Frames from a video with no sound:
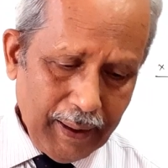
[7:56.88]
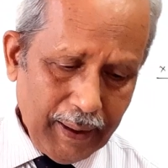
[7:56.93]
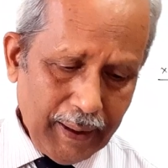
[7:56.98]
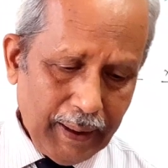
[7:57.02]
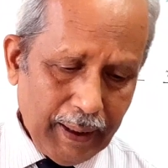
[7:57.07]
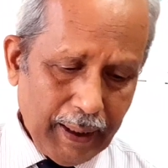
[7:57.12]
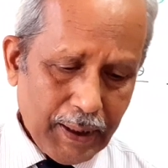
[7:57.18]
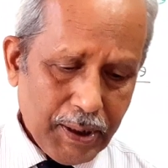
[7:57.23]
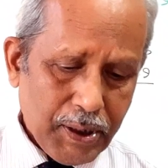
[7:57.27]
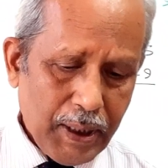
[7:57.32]

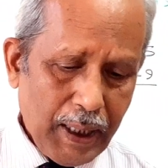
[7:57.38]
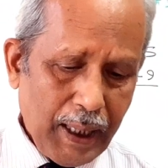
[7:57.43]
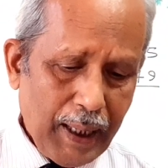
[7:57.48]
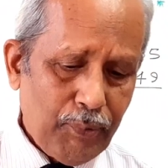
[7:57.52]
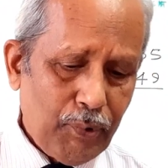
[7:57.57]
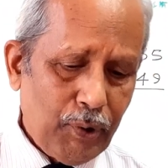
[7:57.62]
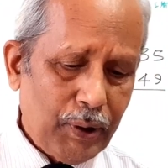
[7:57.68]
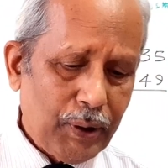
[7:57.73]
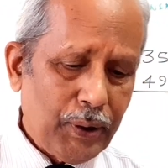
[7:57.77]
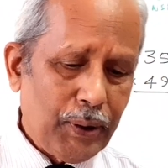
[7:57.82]
Next time
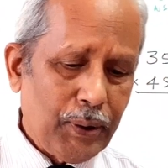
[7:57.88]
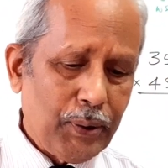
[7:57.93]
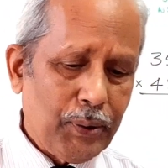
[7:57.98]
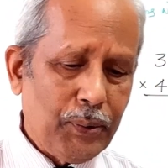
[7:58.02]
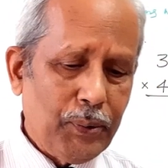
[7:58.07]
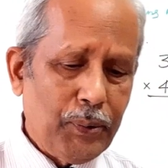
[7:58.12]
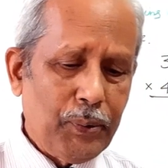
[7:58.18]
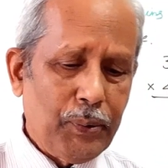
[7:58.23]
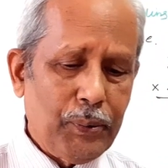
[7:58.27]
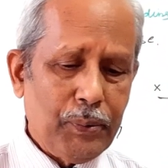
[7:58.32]
we are going
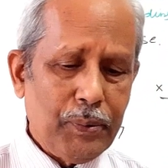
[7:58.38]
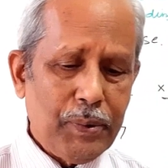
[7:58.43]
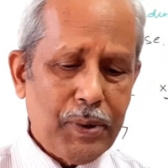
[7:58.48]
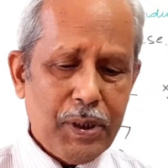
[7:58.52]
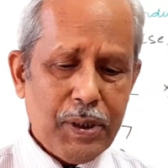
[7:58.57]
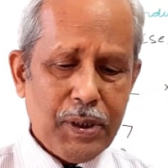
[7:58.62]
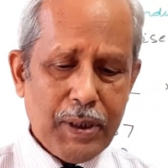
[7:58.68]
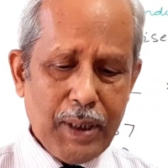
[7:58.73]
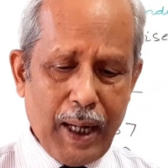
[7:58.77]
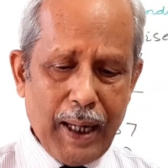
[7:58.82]
to
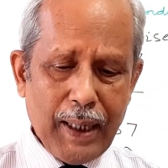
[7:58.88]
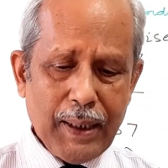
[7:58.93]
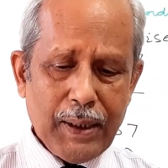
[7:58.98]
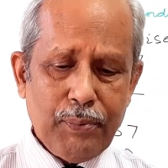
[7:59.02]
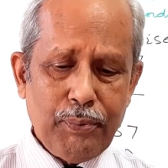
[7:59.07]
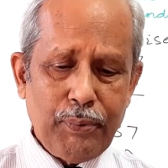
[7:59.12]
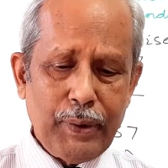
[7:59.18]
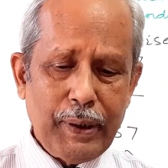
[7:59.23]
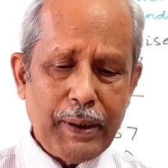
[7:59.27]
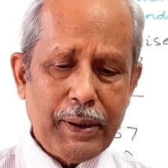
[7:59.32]

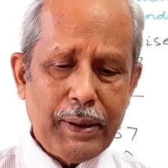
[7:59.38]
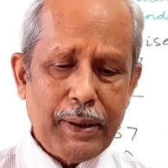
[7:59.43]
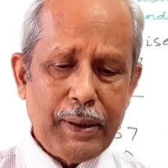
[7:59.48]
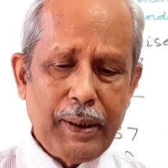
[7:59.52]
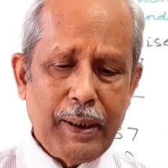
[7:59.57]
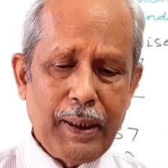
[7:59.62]
start with